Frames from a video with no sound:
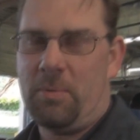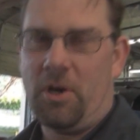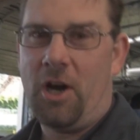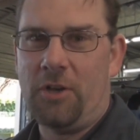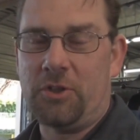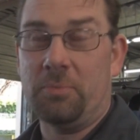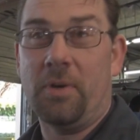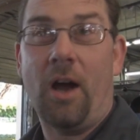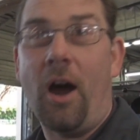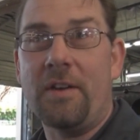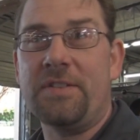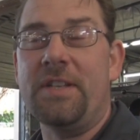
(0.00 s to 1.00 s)
I'm a haunter, but
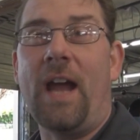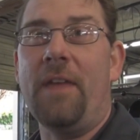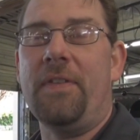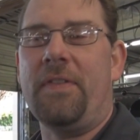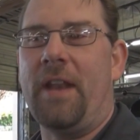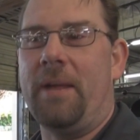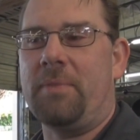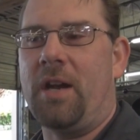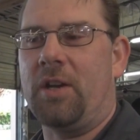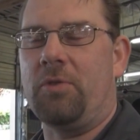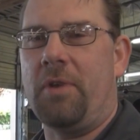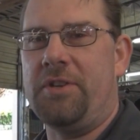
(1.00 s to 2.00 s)
honestly, I think that I'm
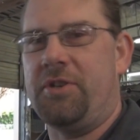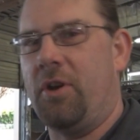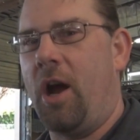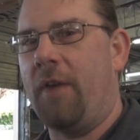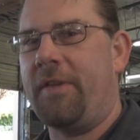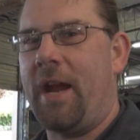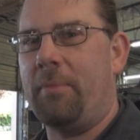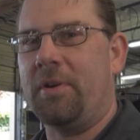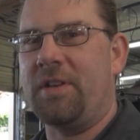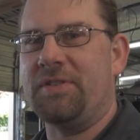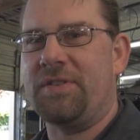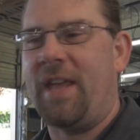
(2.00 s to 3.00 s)
kind of crazier off camera
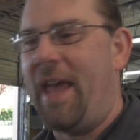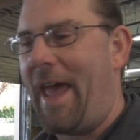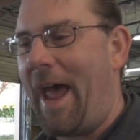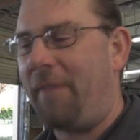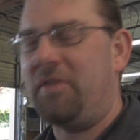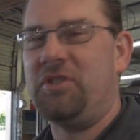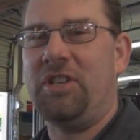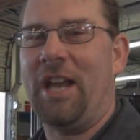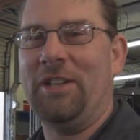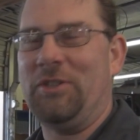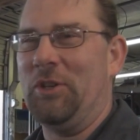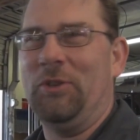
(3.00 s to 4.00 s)
because half the shit
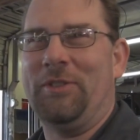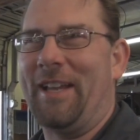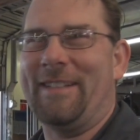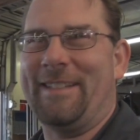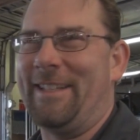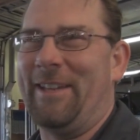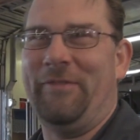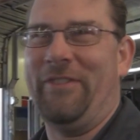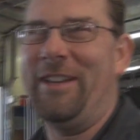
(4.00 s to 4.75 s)
I do doesn't get